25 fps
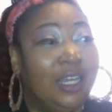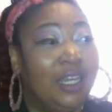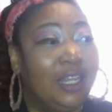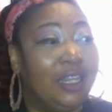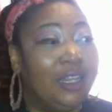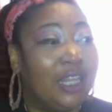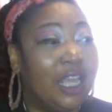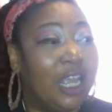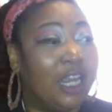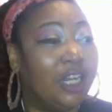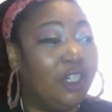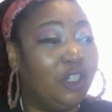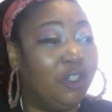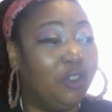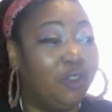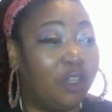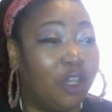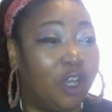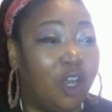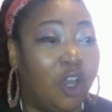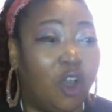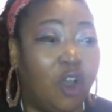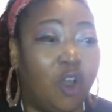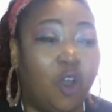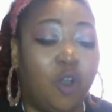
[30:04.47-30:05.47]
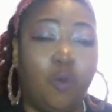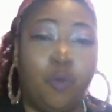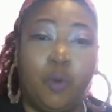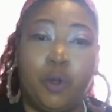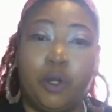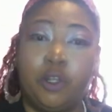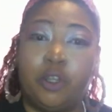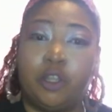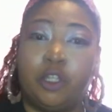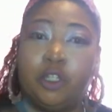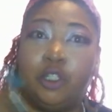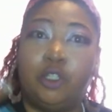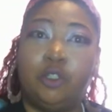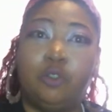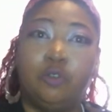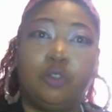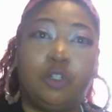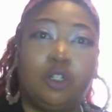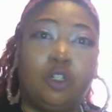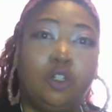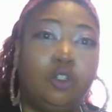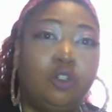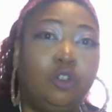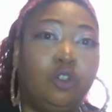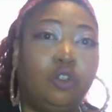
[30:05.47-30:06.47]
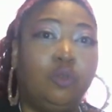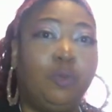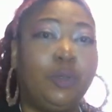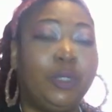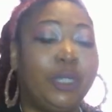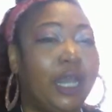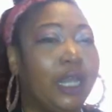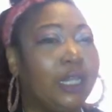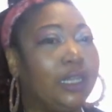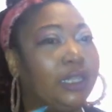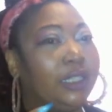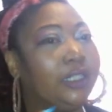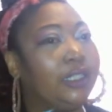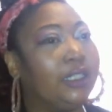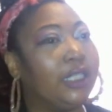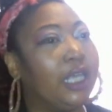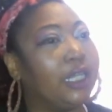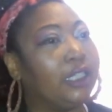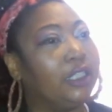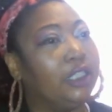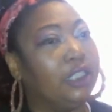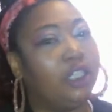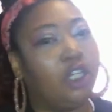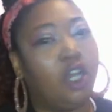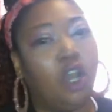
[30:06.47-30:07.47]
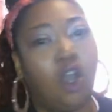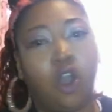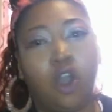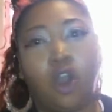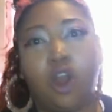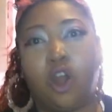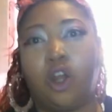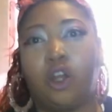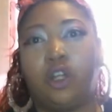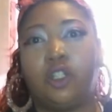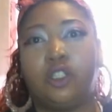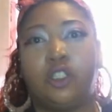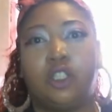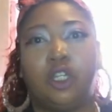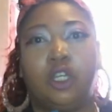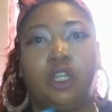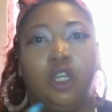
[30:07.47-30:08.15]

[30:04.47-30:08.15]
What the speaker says: They do the whole, we're the new cool. We got the sexy cars.